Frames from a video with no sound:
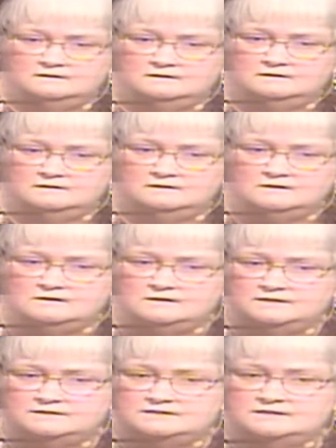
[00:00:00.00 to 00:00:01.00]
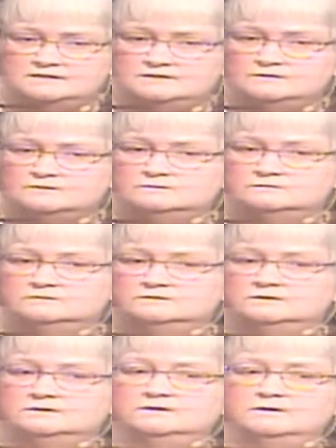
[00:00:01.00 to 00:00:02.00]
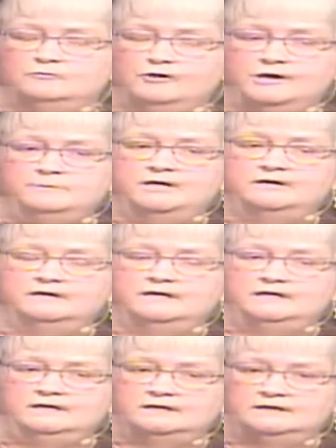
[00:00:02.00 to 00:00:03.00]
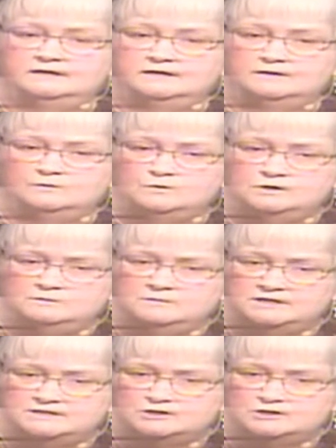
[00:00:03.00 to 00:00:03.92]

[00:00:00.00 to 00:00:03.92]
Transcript: the law is still primary and one must